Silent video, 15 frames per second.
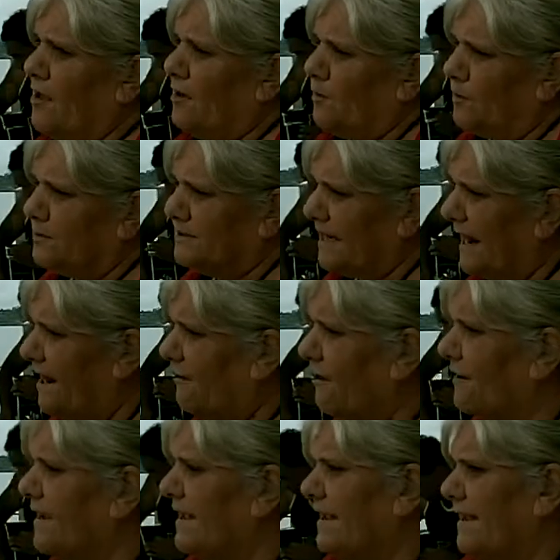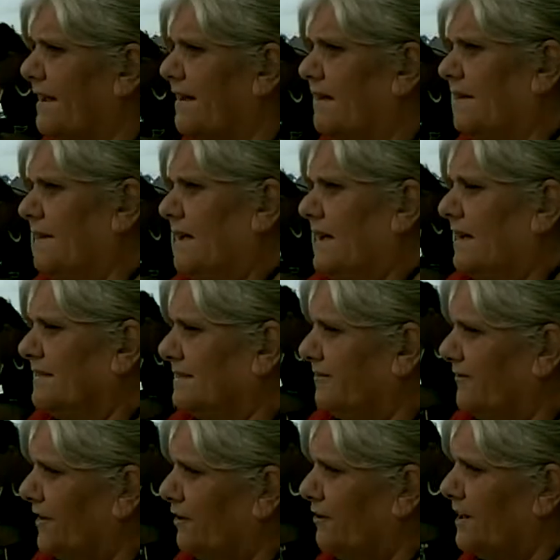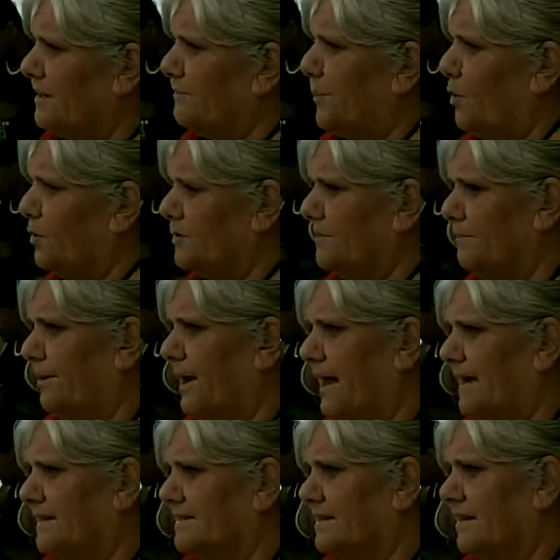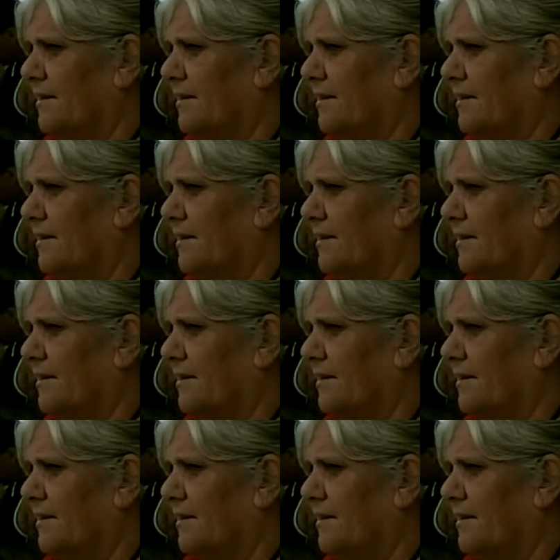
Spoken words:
Well, Tauranga here is a very important place